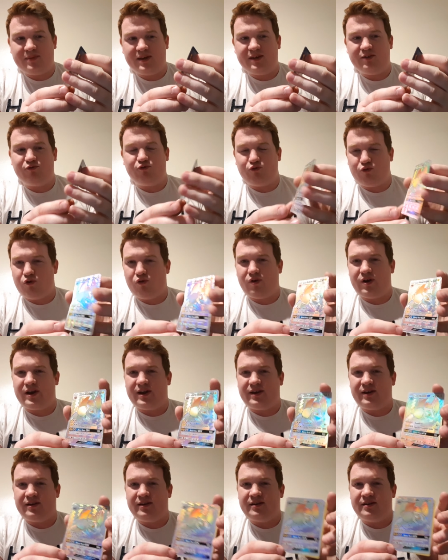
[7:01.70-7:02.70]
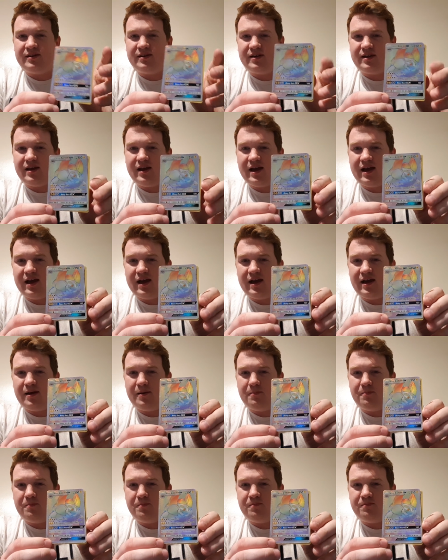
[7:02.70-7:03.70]
me drawing
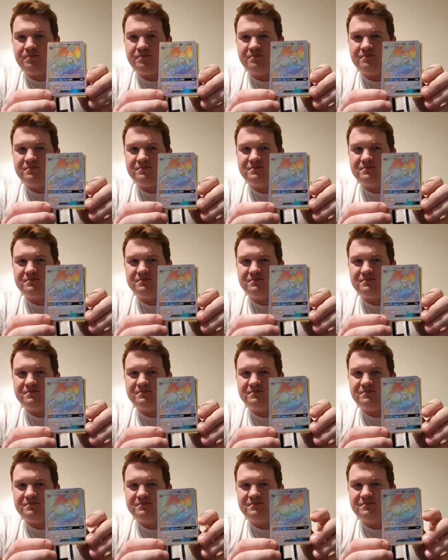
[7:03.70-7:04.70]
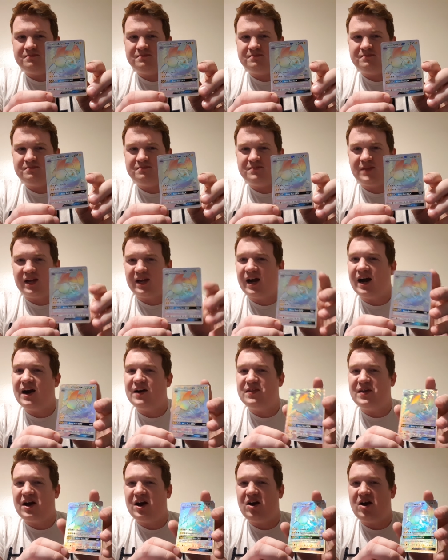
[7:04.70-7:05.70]
um, a
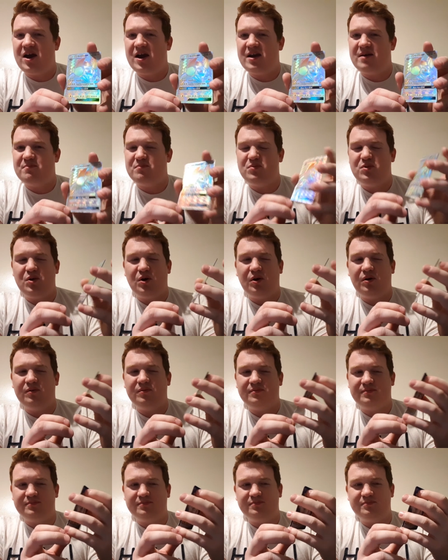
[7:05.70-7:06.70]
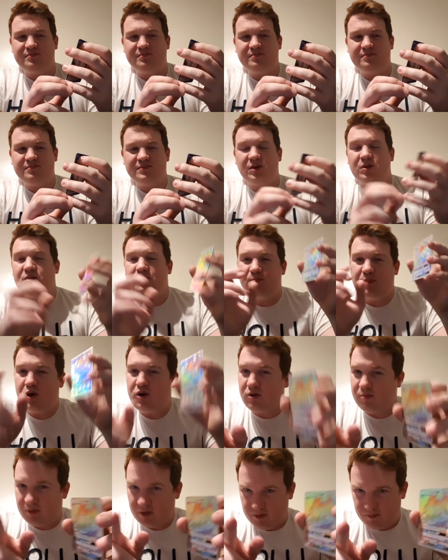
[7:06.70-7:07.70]
car that I'm not oh, the
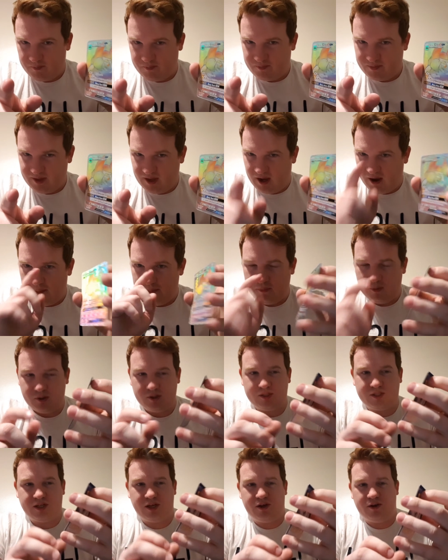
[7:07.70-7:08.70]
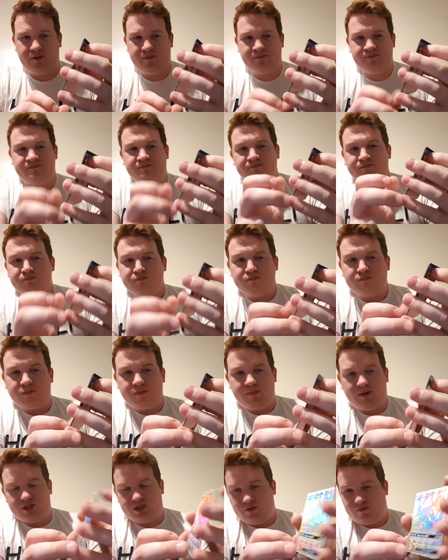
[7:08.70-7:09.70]
Pokemon that I'm not so
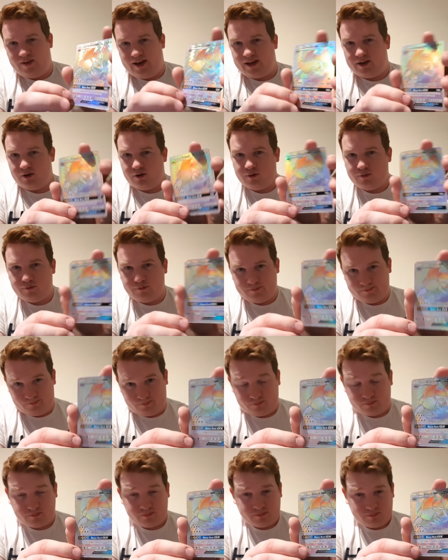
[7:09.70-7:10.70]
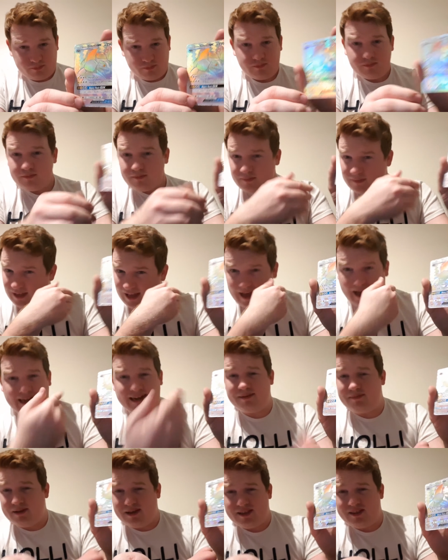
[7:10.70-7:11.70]
much a fan of, and
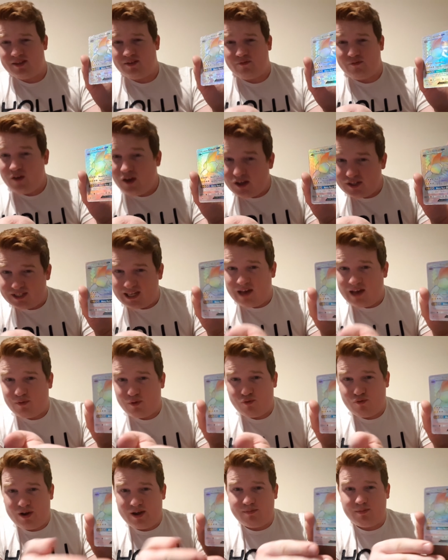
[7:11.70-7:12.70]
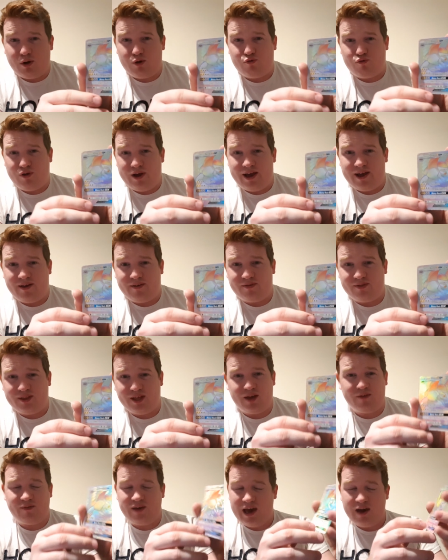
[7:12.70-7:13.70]
it being the first ever Rainbow Rare
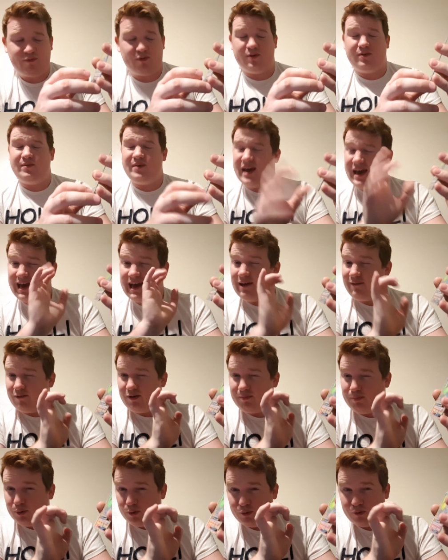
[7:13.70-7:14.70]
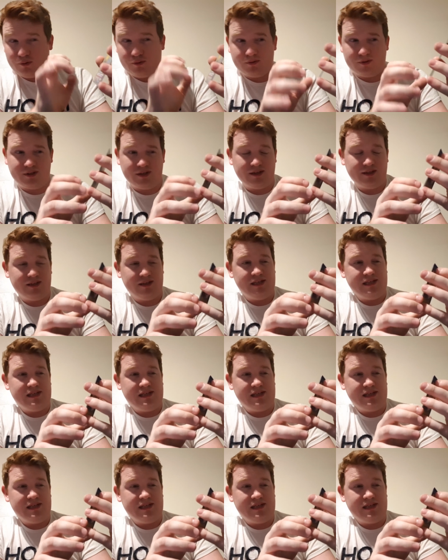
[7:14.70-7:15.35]
that I've ever, ever pulled,